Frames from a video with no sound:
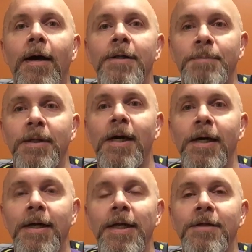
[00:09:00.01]
it's been
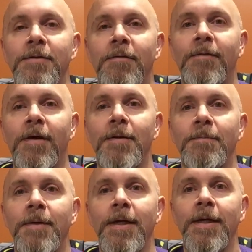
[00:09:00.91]
kind of neat so far to
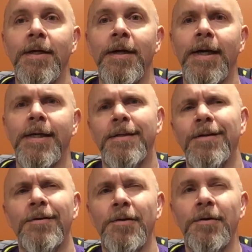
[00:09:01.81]
be, I guess,
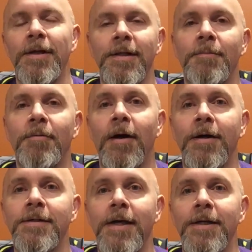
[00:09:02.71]
included in the
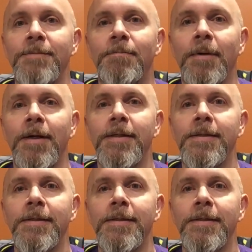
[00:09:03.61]
process. But